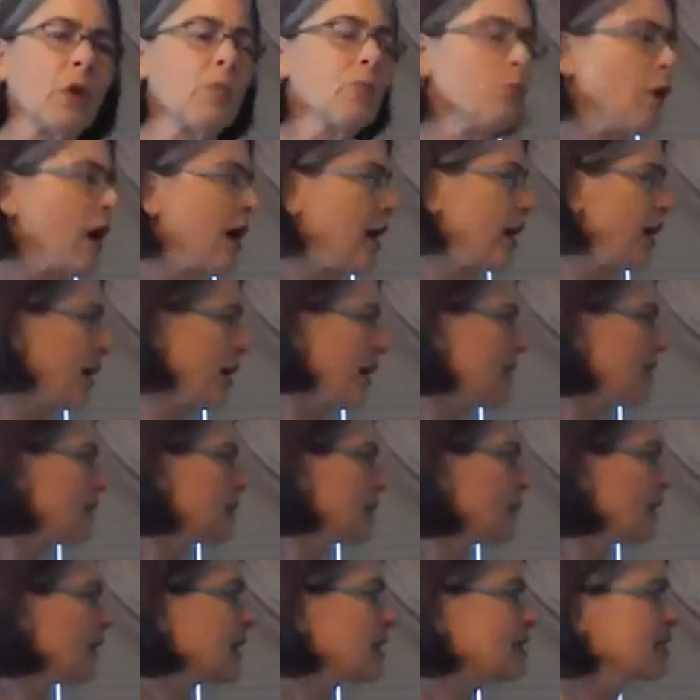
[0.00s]
brightness,
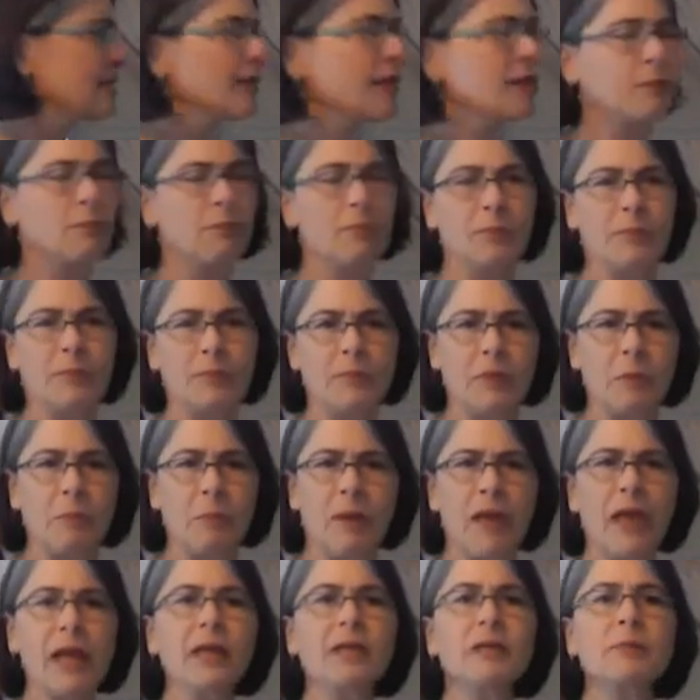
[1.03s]
because the
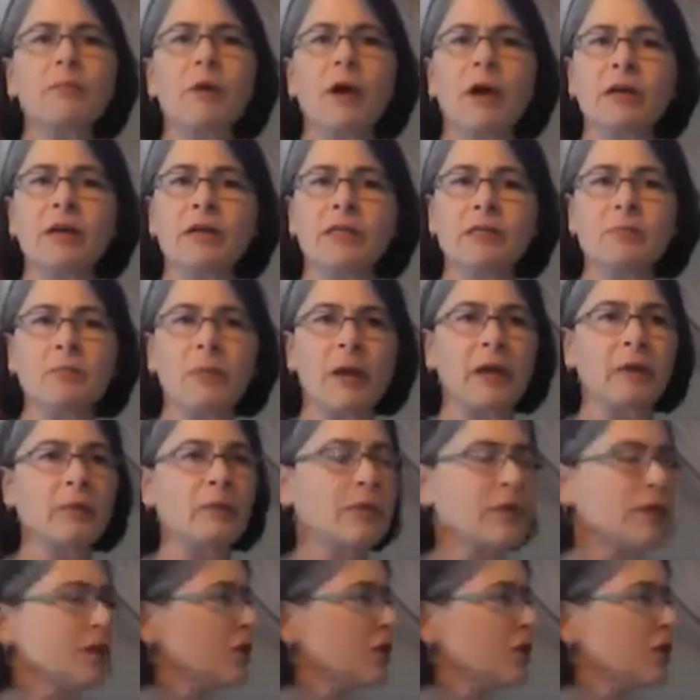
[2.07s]
band part is made with a